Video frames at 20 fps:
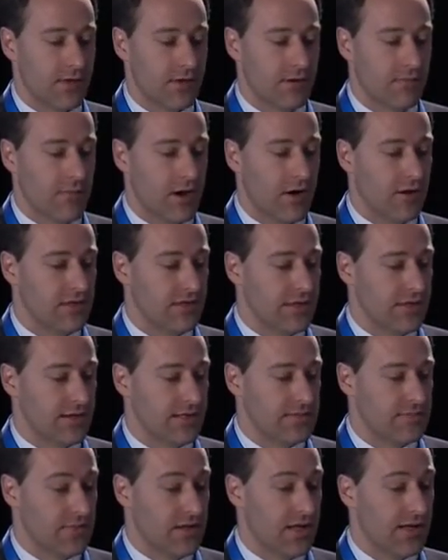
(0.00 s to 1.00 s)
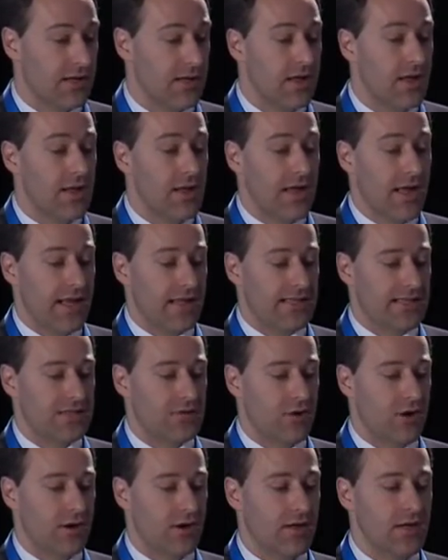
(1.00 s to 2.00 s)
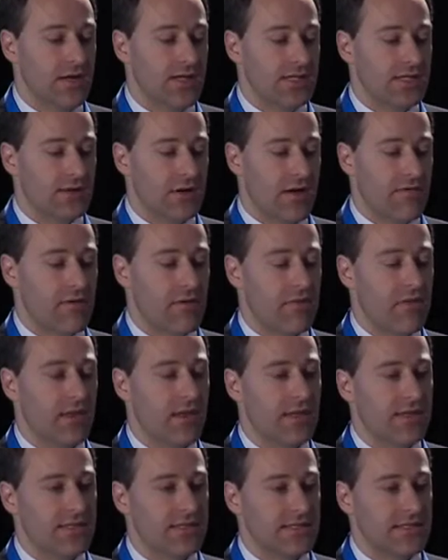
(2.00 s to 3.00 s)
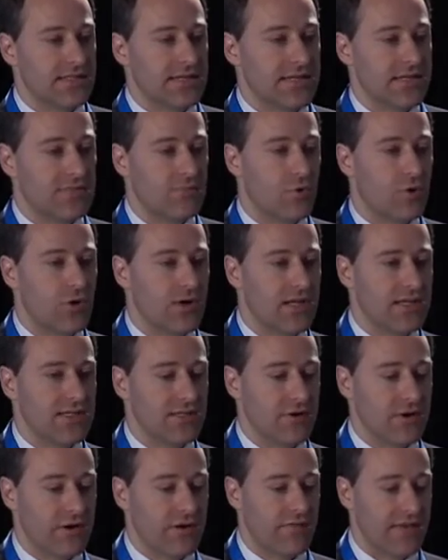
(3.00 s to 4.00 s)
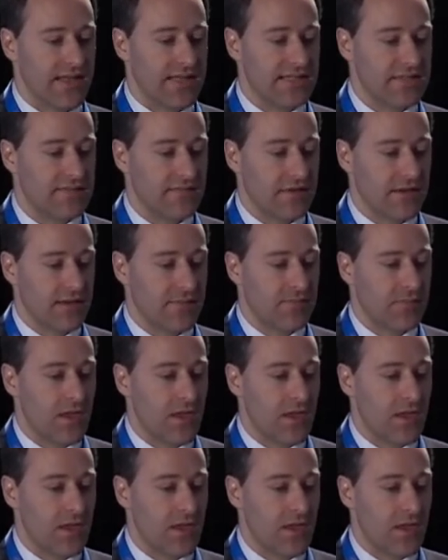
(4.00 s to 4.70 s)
amount in his blood, and so on. So everything is assessed more or less non-invasively.